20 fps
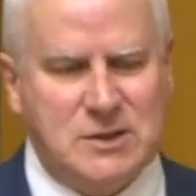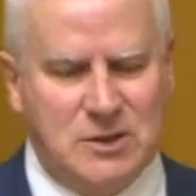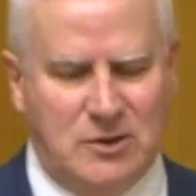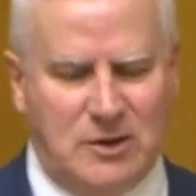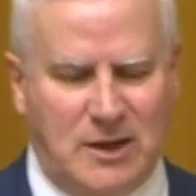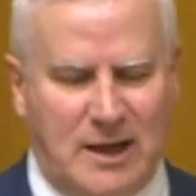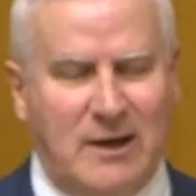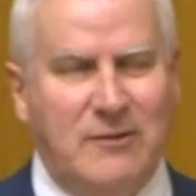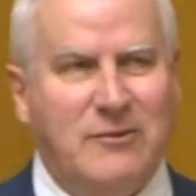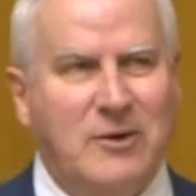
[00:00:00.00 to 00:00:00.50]

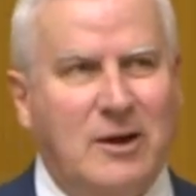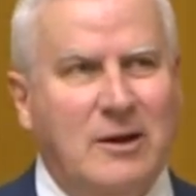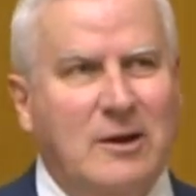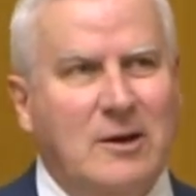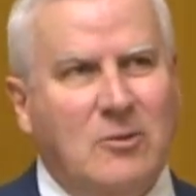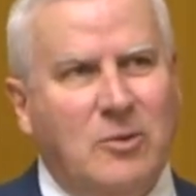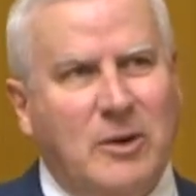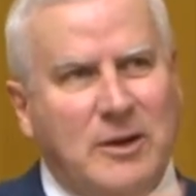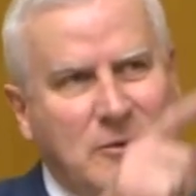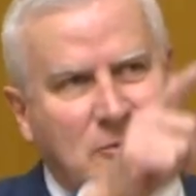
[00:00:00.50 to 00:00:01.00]
over
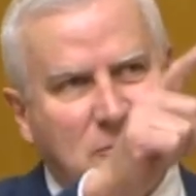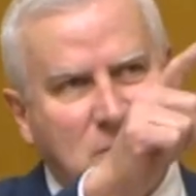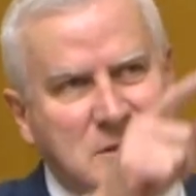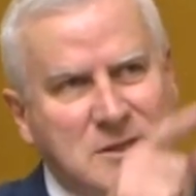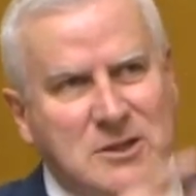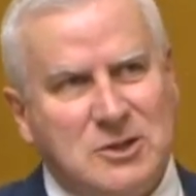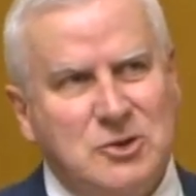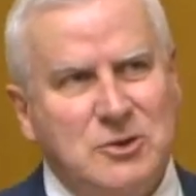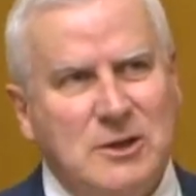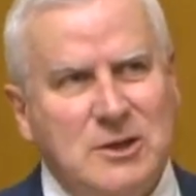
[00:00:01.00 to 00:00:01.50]
whether it's
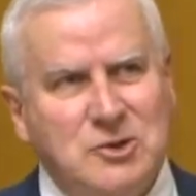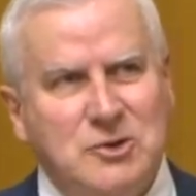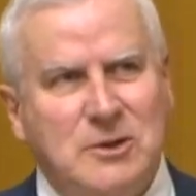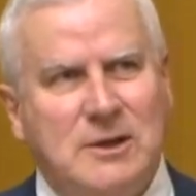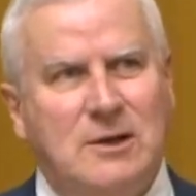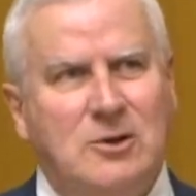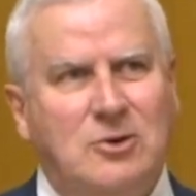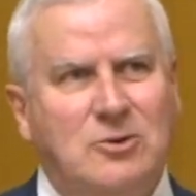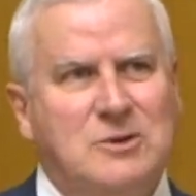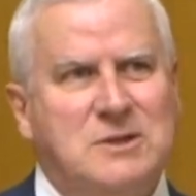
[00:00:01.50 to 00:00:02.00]
the Treasury
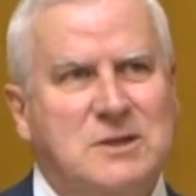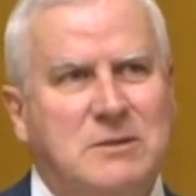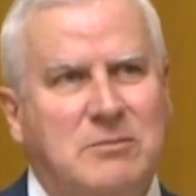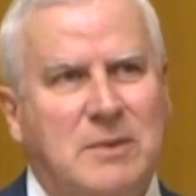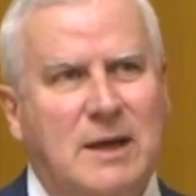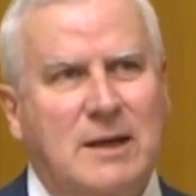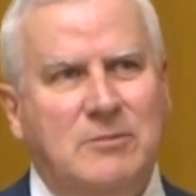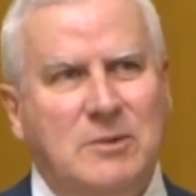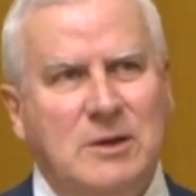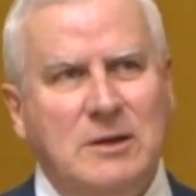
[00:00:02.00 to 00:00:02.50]
Laws
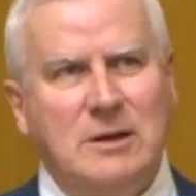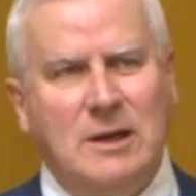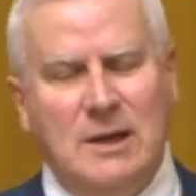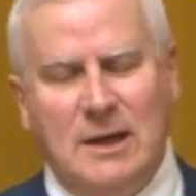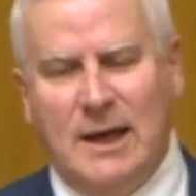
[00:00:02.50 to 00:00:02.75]
Amendment